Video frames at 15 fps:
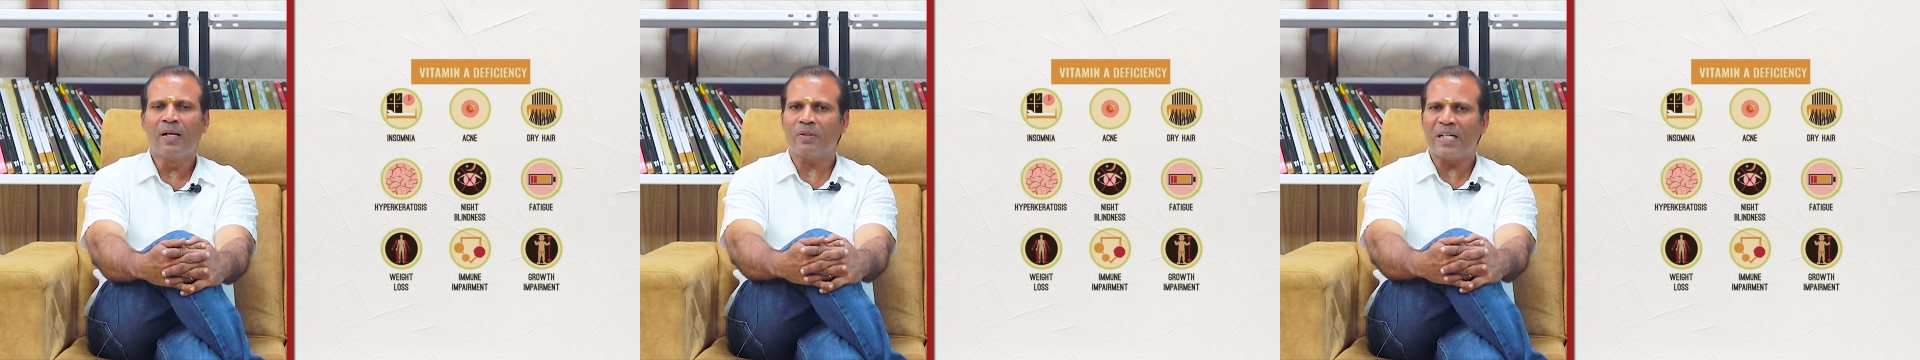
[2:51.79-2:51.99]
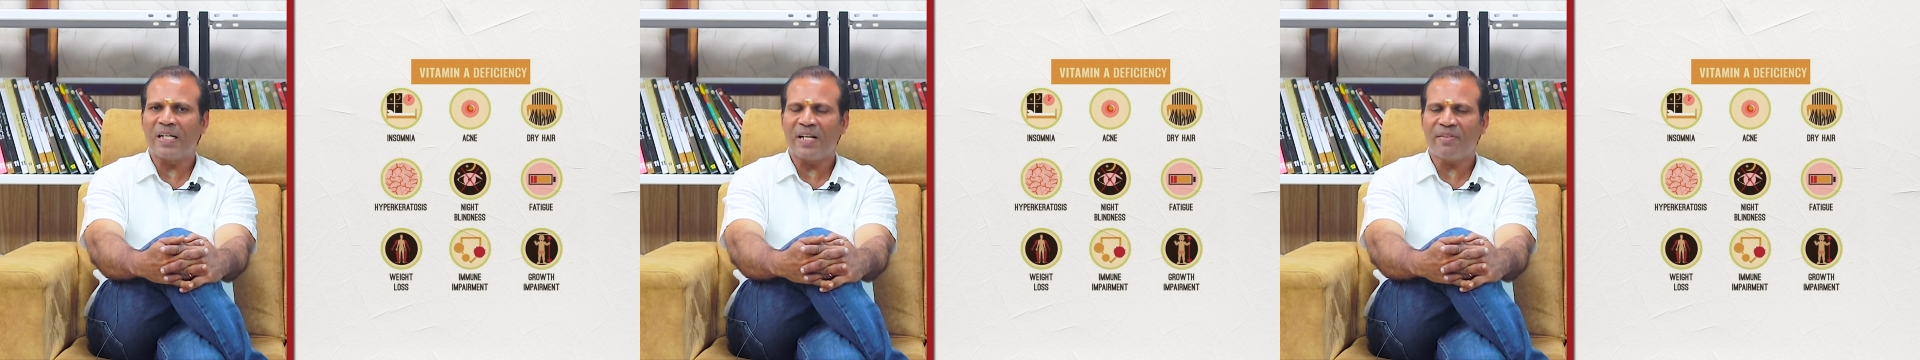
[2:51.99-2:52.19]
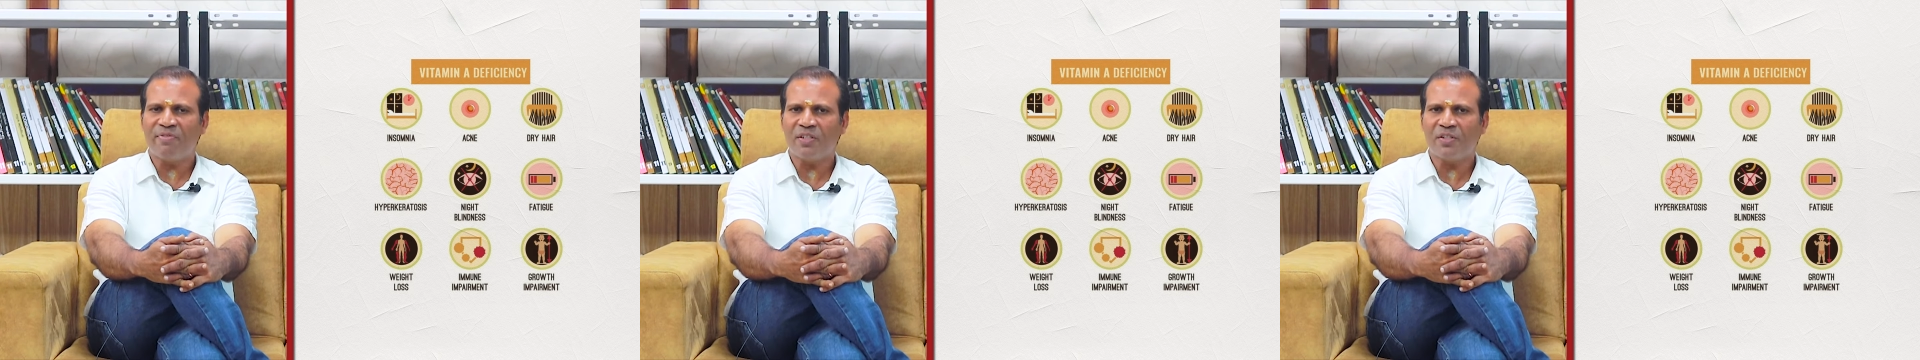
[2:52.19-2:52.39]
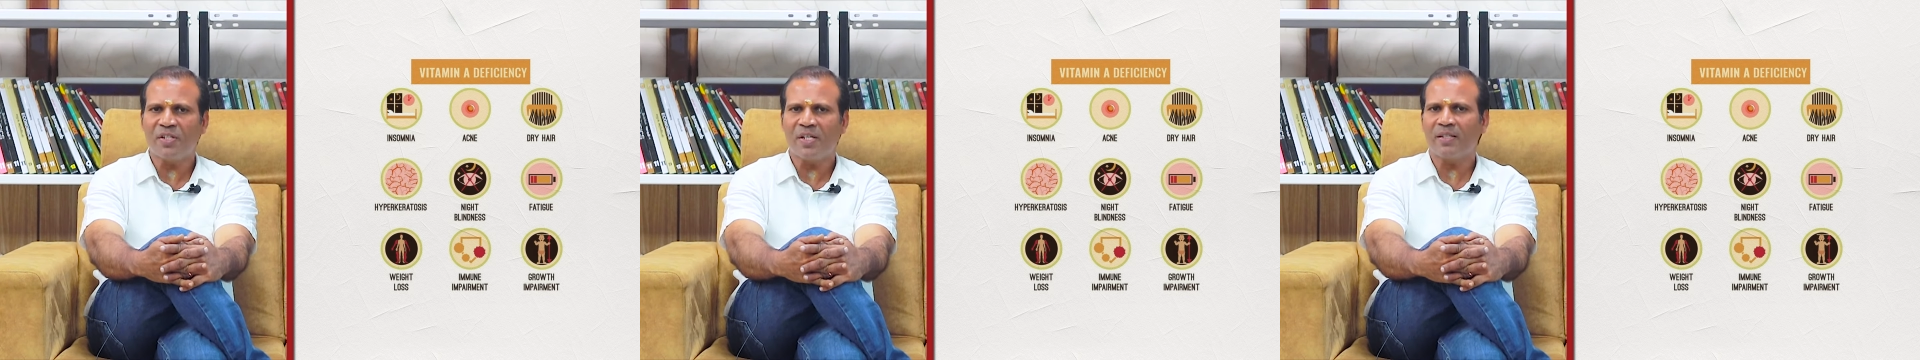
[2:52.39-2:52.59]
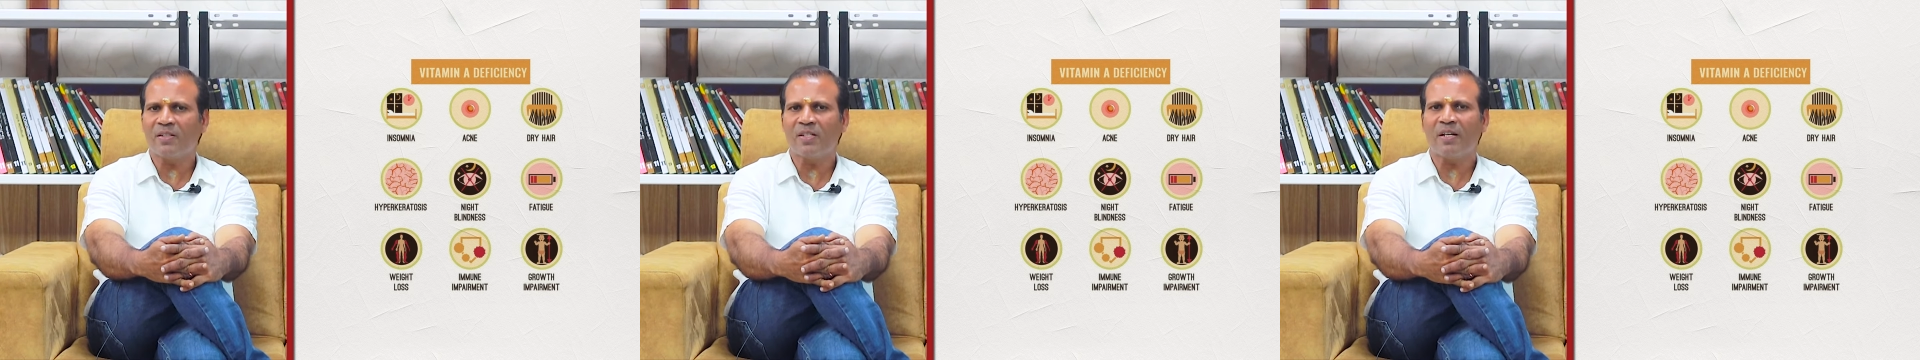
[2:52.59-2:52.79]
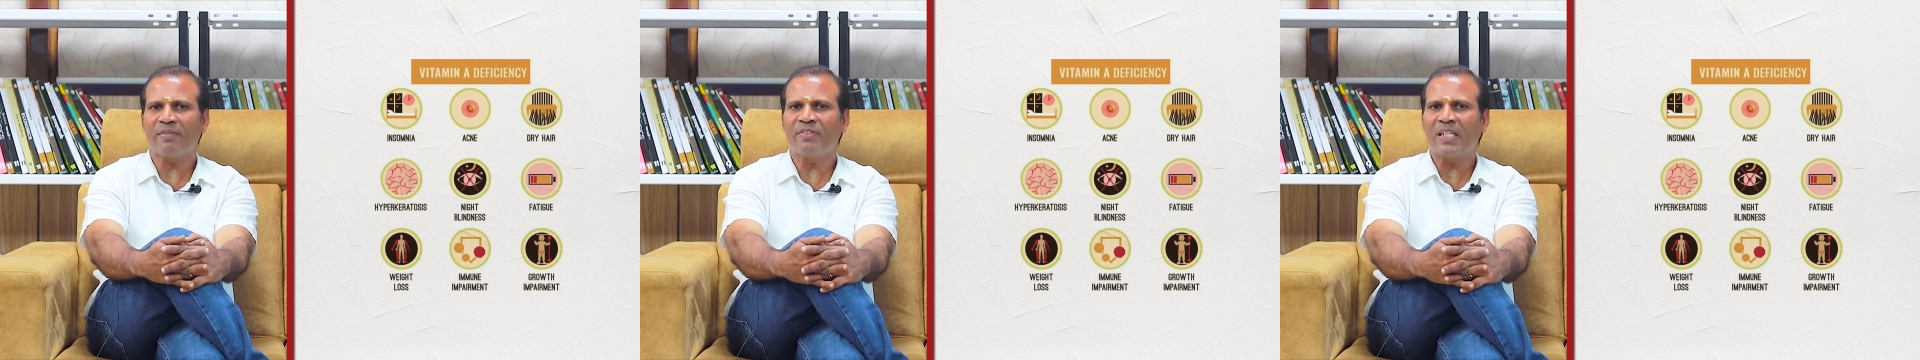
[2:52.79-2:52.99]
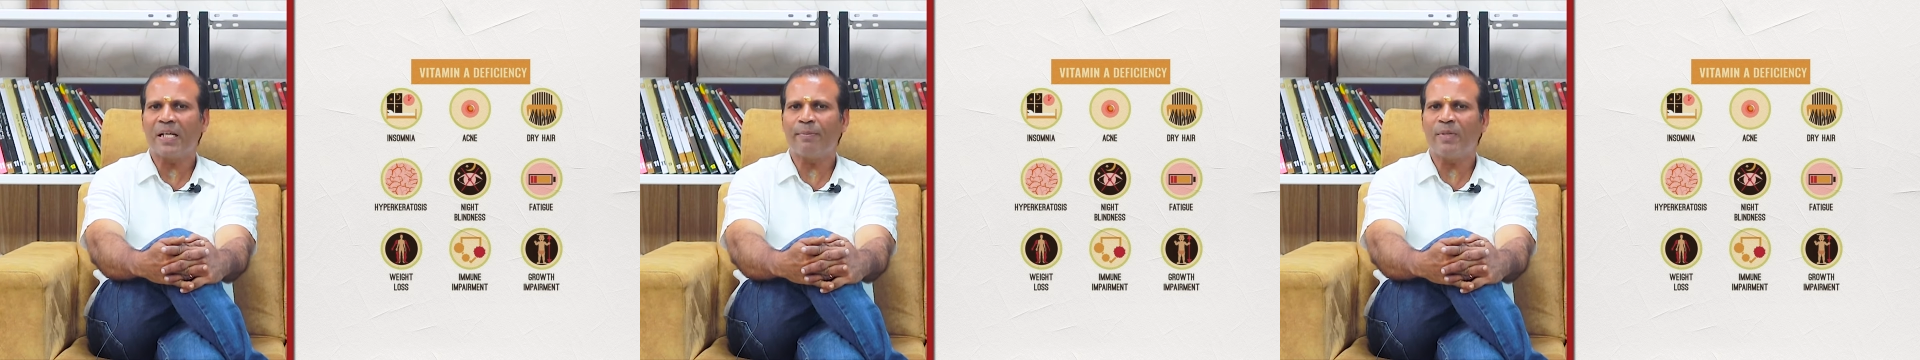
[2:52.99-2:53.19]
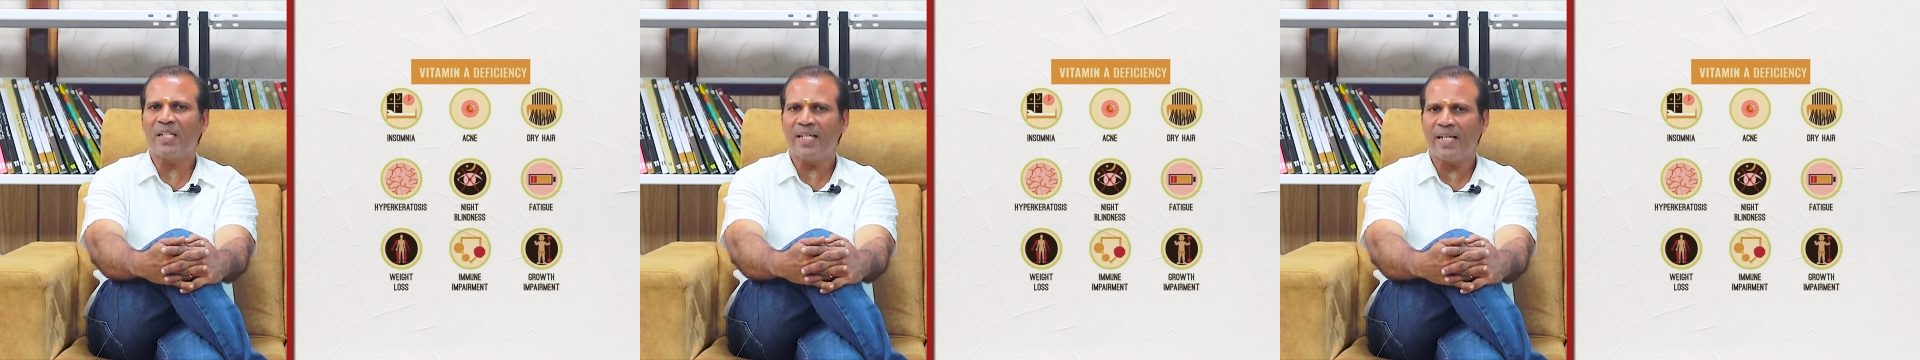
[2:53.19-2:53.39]
The deficiency of
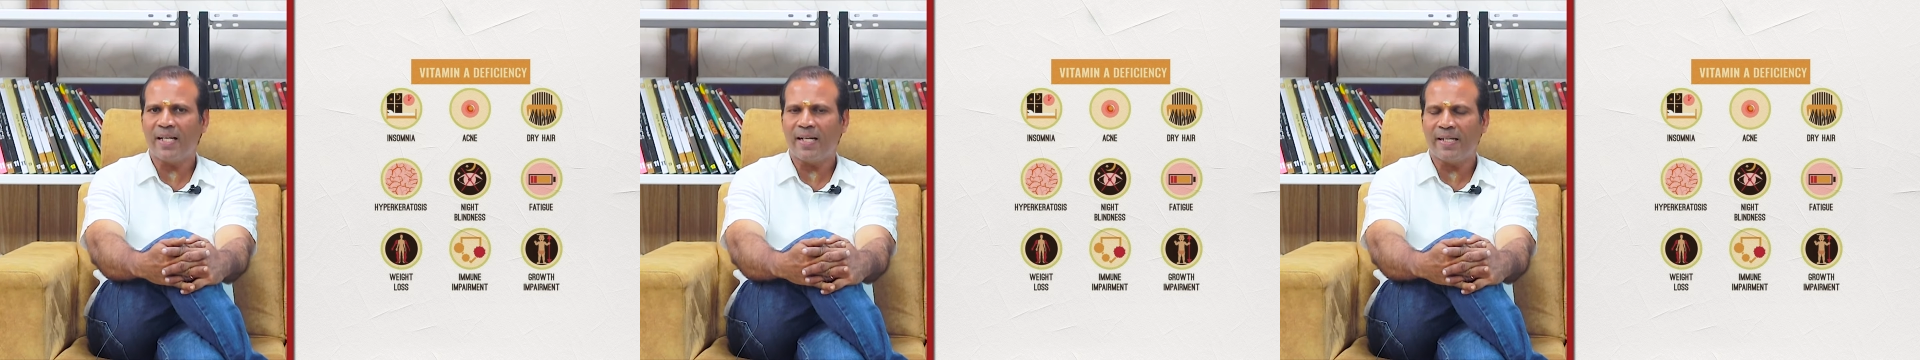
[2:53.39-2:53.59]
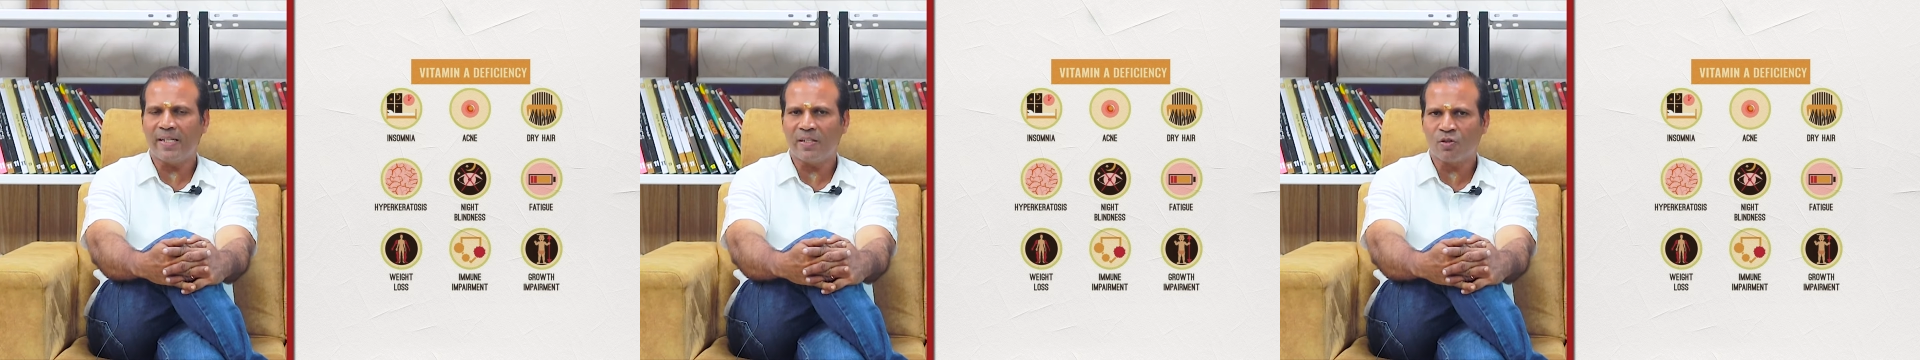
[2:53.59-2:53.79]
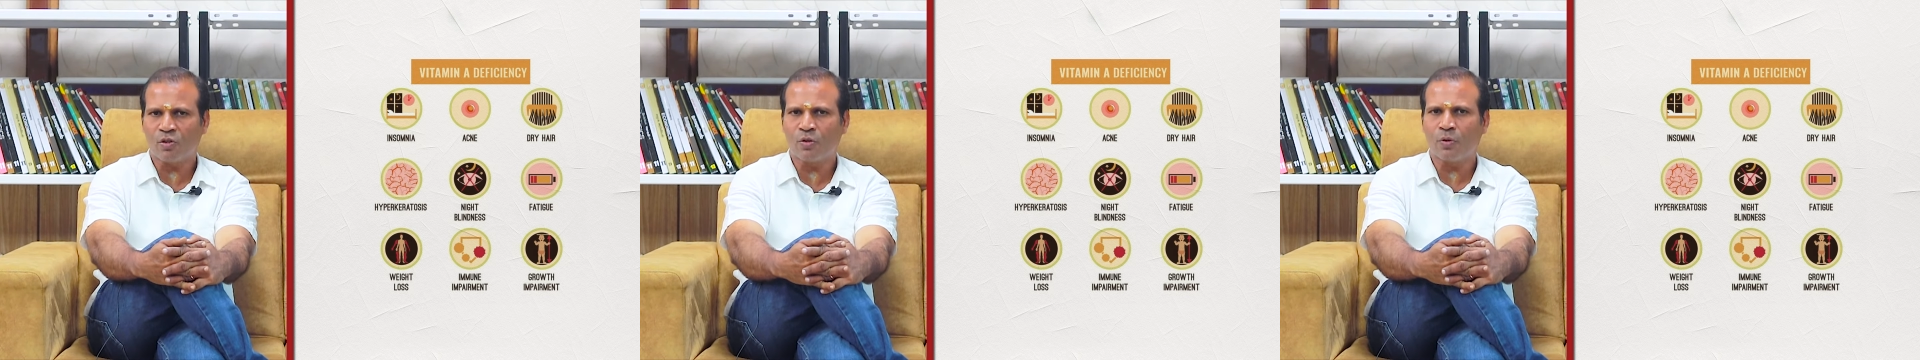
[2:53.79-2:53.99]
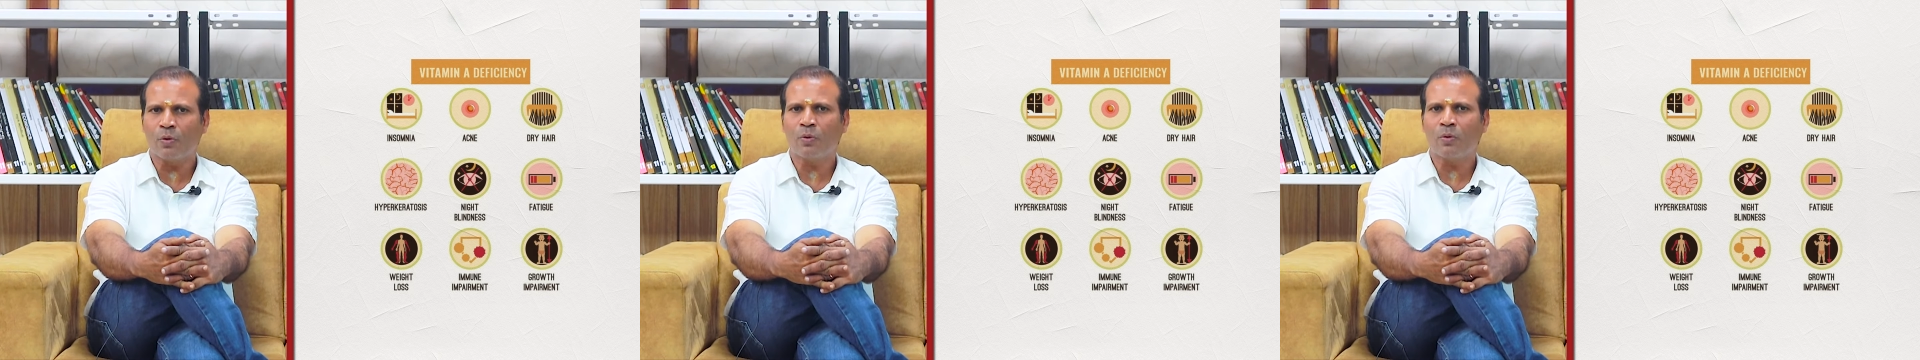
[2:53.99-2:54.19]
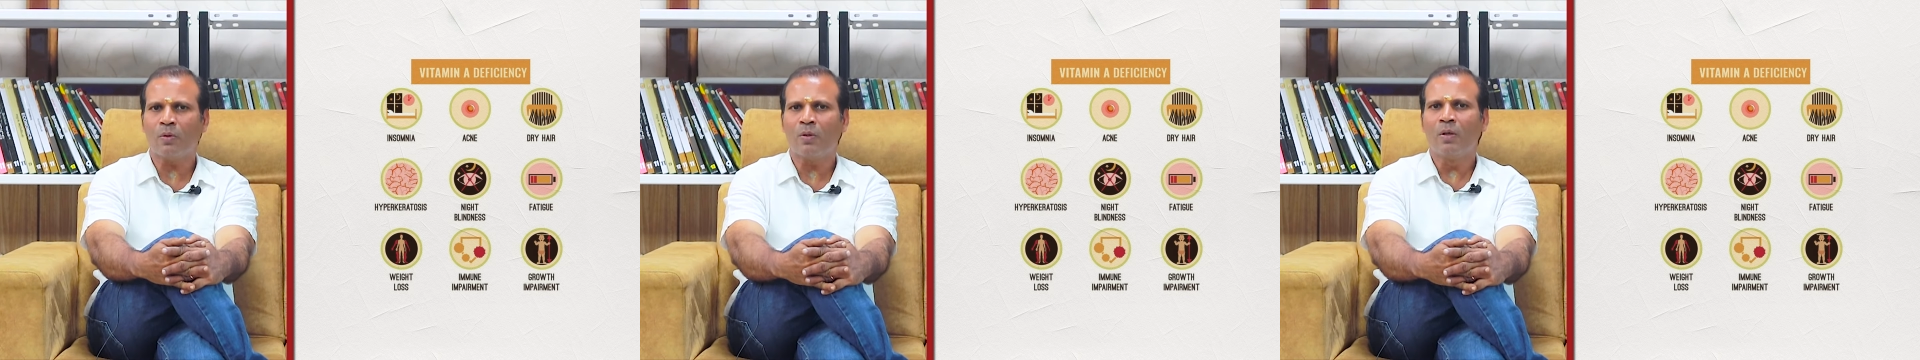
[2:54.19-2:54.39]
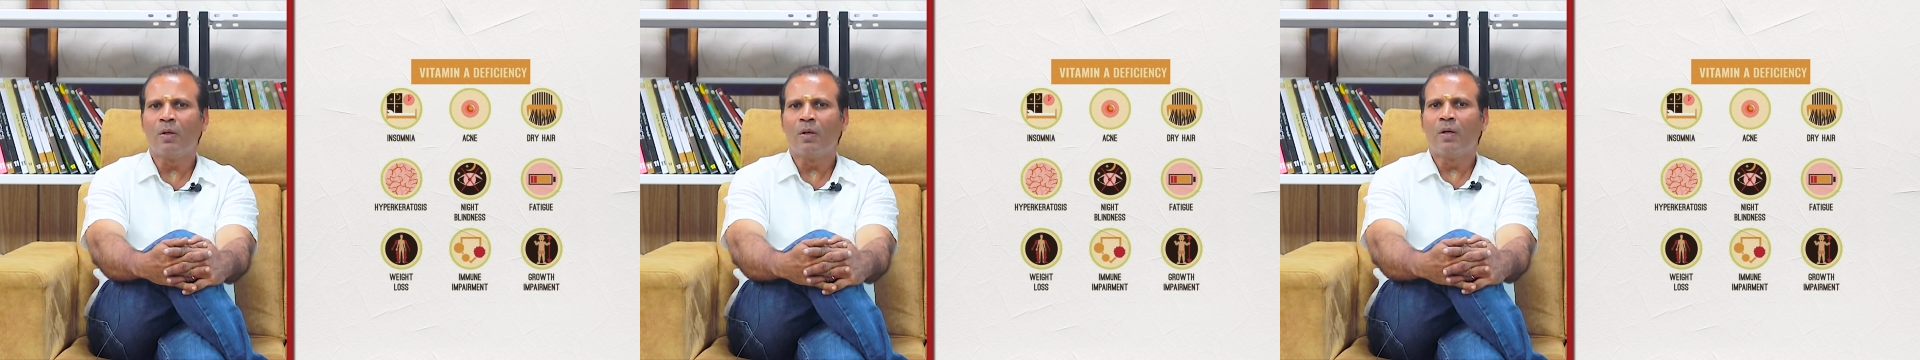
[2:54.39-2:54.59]
vitamin A leads to